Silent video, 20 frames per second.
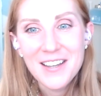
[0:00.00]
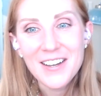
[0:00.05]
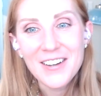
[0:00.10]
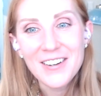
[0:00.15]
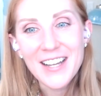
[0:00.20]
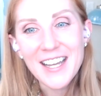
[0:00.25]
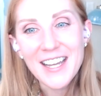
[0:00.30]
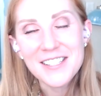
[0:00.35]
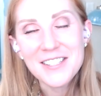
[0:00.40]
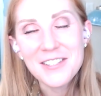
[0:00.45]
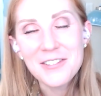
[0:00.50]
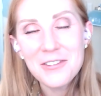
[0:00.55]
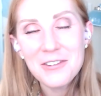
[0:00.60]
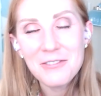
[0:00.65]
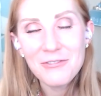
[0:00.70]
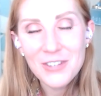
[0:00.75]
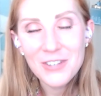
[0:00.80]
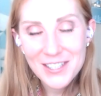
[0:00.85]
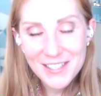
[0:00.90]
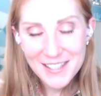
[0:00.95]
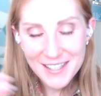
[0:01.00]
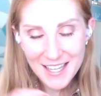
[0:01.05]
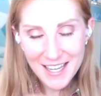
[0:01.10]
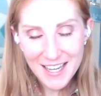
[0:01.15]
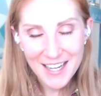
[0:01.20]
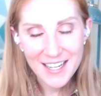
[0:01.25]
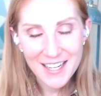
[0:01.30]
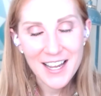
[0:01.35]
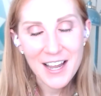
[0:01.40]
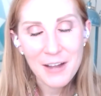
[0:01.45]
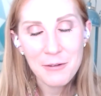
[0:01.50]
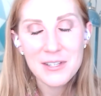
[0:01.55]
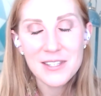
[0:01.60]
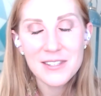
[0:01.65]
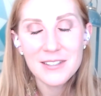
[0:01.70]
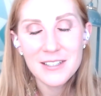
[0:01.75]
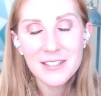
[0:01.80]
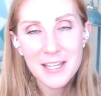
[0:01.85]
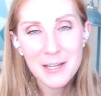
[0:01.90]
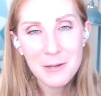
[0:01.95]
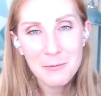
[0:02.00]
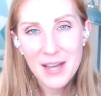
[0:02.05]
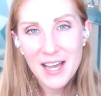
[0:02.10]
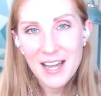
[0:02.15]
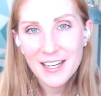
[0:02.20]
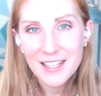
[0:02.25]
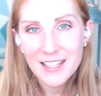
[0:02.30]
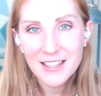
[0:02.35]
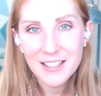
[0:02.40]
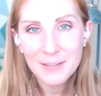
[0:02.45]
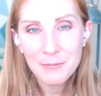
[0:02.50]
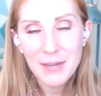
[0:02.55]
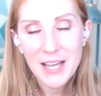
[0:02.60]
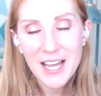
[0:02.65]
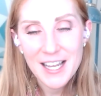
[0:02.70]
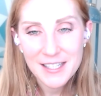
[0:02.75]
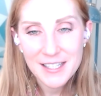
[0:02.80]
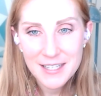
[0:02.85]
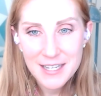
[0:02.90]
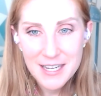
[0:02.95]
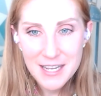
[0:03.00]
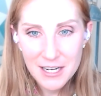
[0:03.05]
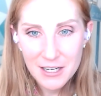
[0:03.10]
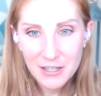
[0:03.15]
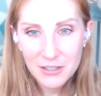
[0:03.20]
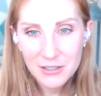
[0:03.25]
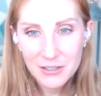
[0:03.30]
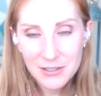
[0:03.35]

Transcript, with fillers: Okay, so the first thing I was looking back at the past year,